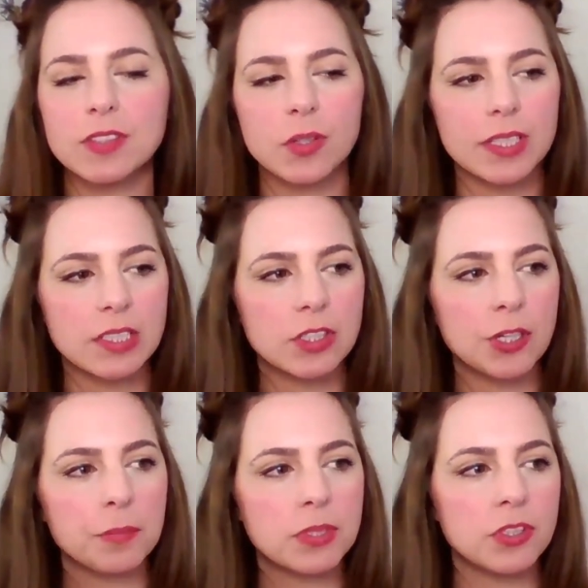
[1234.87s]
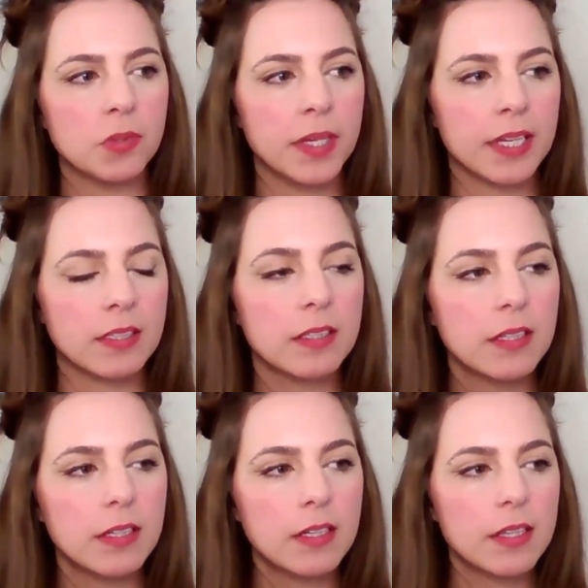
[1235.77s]
So I stopped doing
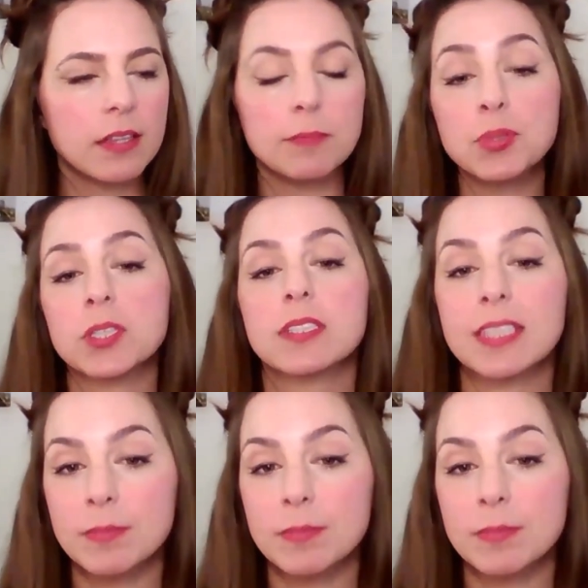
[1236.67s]
the product